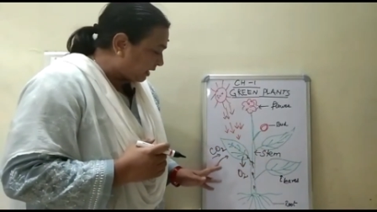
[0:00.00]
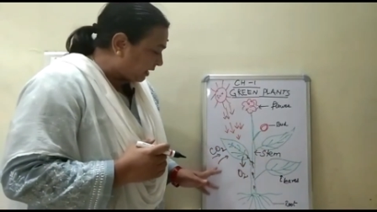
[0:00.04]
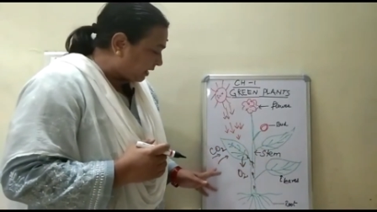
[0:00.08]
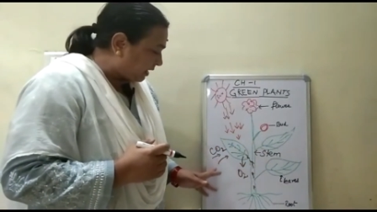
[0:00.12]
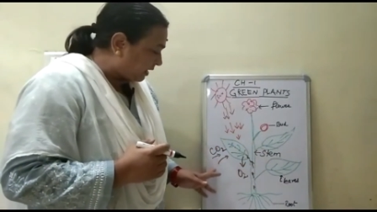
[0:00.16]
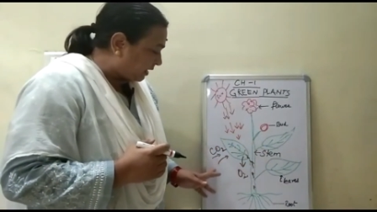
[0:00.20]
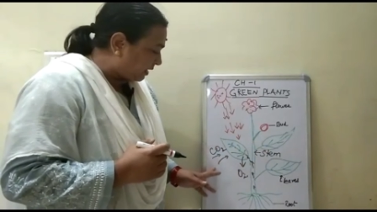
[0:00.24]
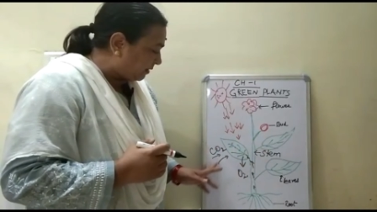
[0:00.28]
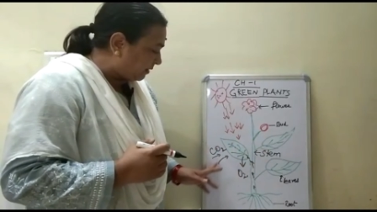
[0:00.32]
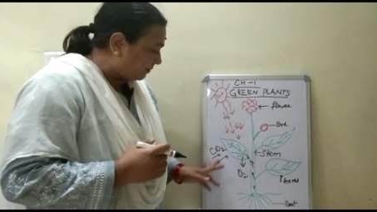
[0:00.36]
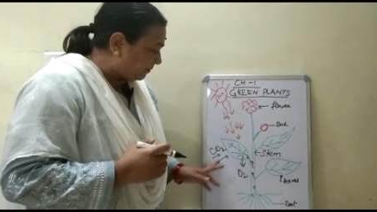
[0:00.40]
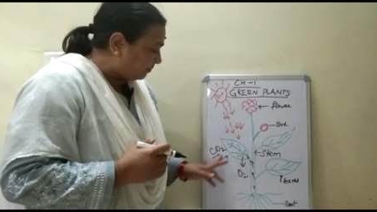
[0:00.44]

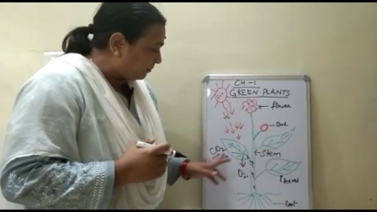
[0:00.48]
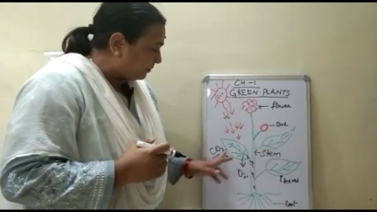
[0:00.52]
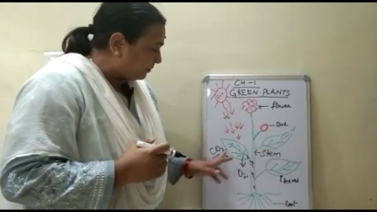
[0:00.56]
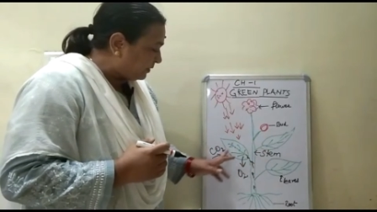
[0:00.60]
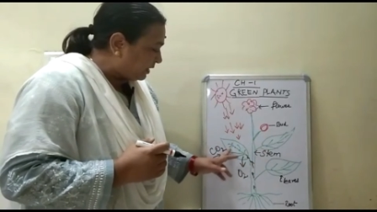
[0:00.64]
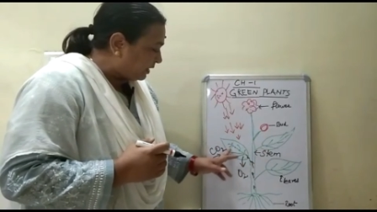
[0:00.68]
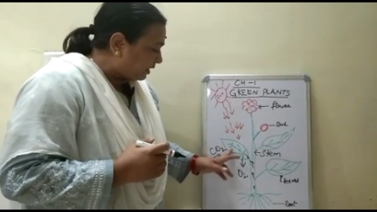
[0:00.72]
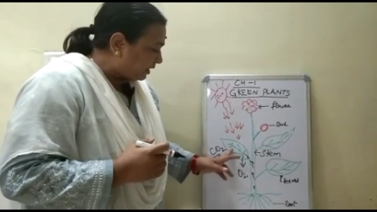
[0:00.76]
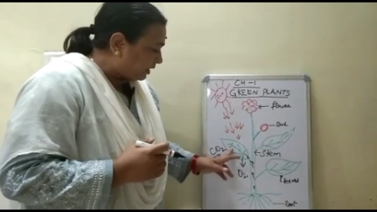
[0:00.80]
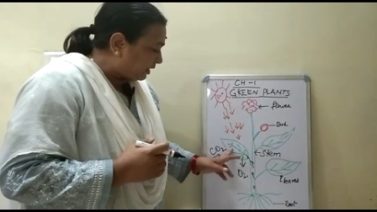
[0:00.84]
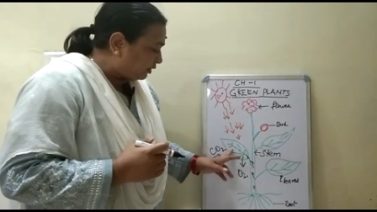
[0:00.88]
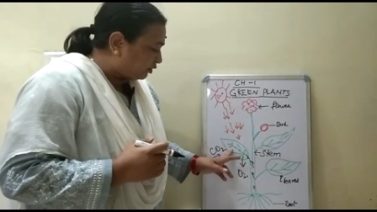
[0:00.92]
air.
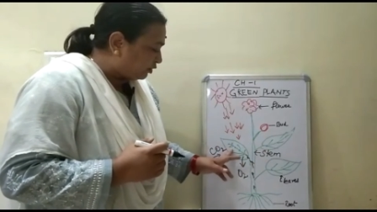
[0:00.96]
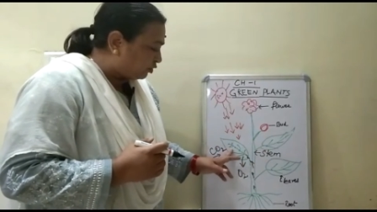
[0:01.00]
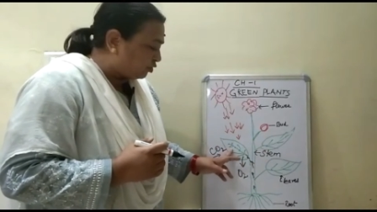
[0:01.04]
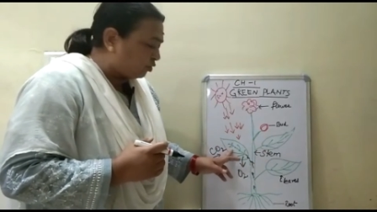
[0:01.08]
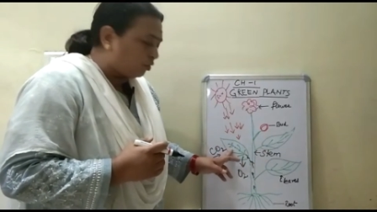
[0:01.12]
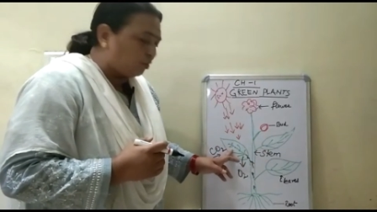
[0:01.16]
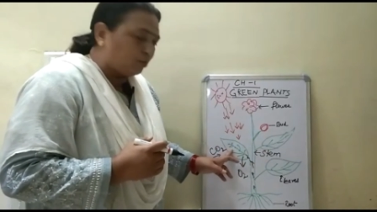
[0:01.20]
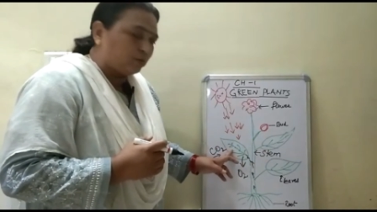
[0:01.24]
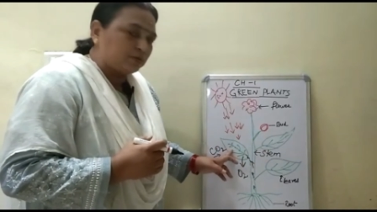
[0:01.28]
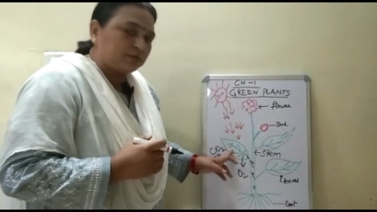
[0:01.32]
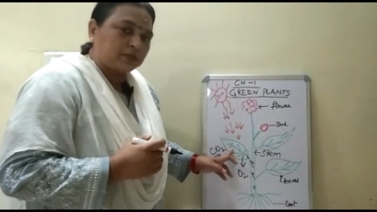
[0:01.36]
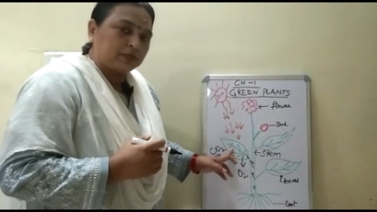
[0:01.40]
It
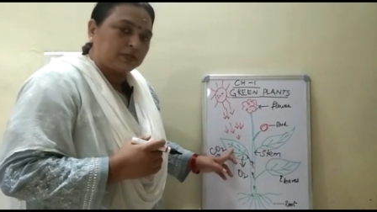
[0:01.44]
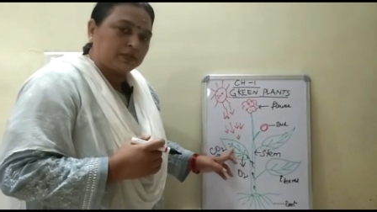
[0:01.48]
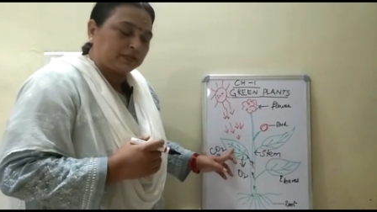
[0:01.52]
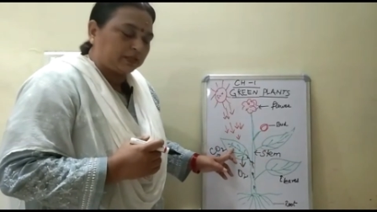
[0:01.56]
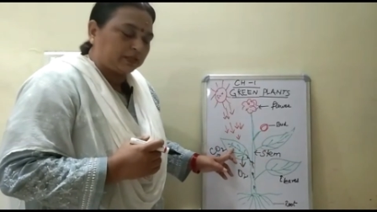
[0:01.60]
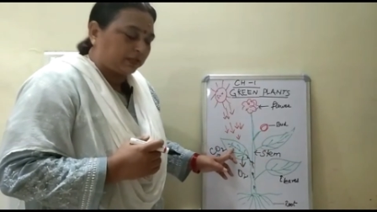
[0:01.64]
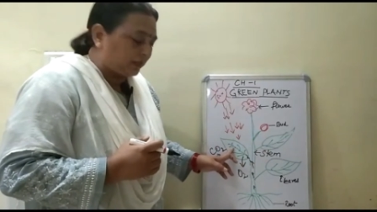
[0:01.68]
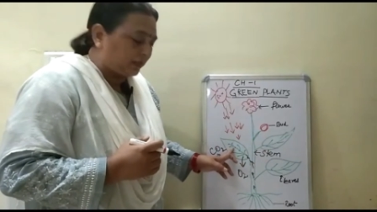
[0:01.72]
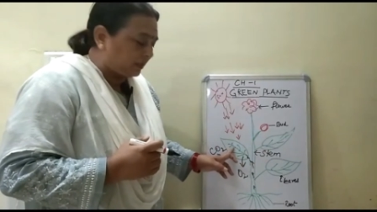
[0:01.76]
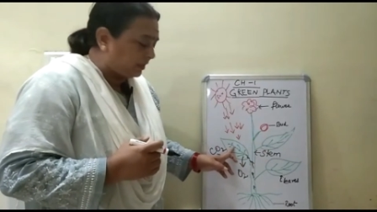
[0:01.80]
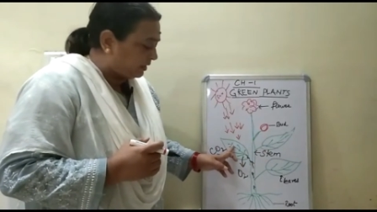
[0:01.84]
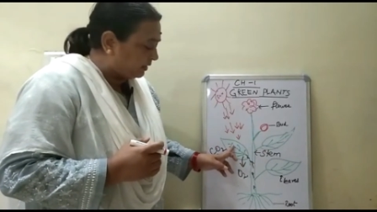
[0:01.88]
goes in
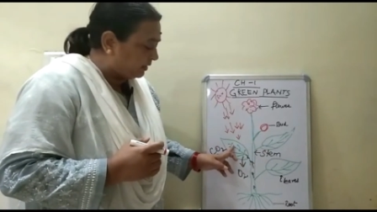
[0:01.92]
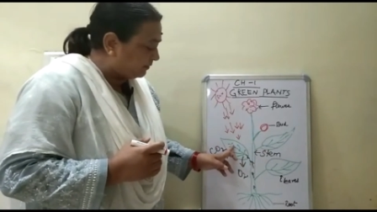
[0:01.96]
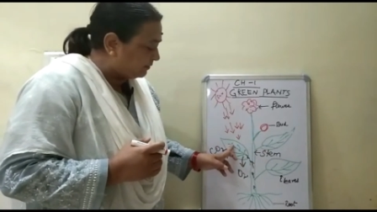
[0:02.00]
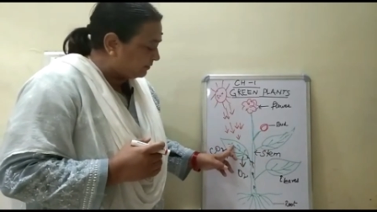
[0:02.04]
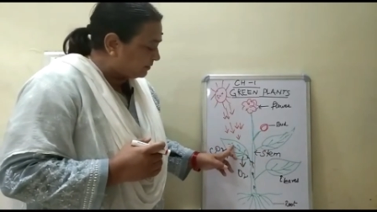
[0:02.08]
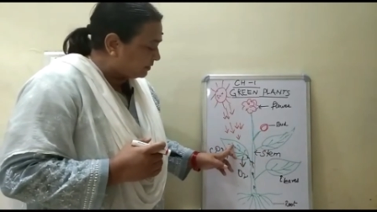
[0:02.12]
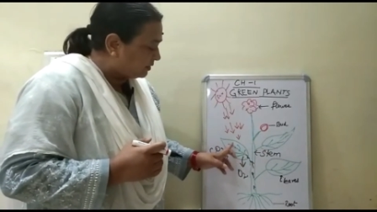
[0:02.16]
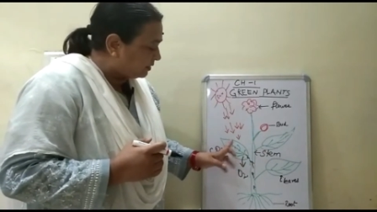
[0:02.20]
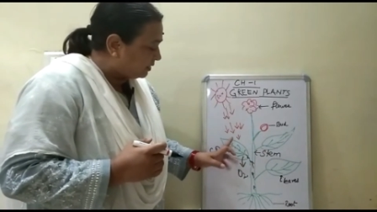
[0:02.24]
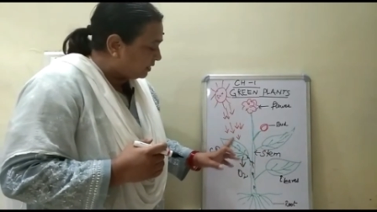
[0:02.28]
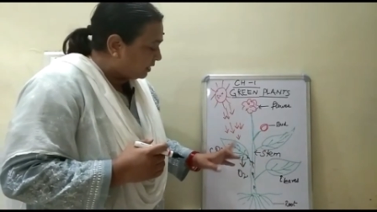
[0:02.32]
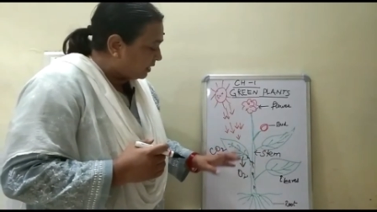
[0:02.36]
the
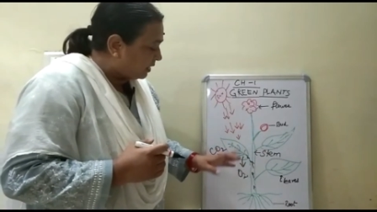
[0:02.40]
leaves,